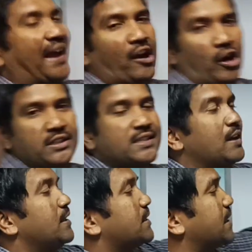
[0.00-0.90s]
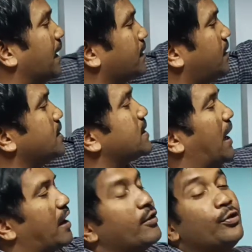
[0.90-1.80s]
of ions, sir, these
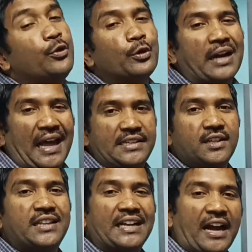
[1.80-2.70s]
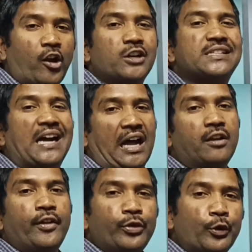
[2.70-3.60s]
are neutralized. That ions
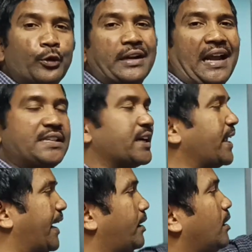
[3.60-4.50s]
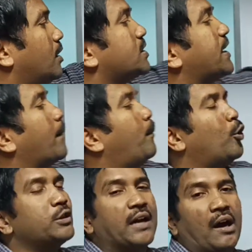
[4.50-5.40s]
are neutralized in, sir,
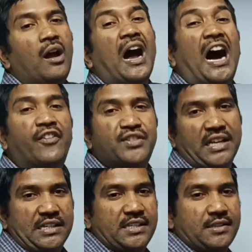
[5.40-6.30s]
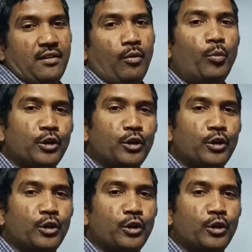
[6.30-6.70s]
both the half cells.